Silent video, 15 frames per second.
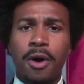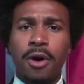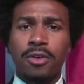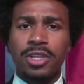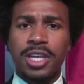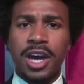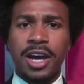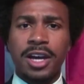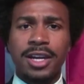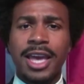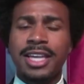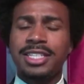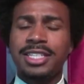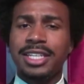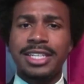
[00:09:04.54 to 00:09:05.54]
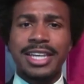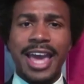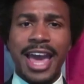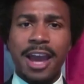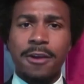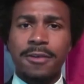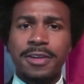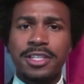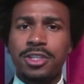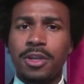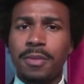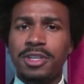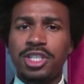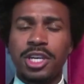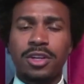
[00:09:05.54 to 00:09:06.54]
to Paul Young, to Lee
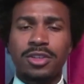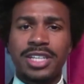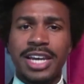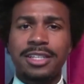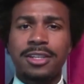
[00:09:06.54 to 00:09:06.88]
Harris, to Michelle